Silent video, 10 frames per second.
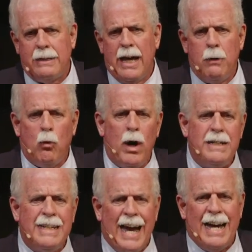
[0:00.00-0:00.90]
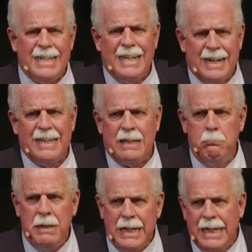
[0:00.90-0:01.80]
That what God does
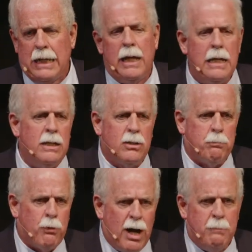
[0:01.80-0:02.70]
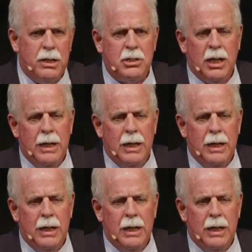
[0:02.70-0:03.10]
immediately is to promise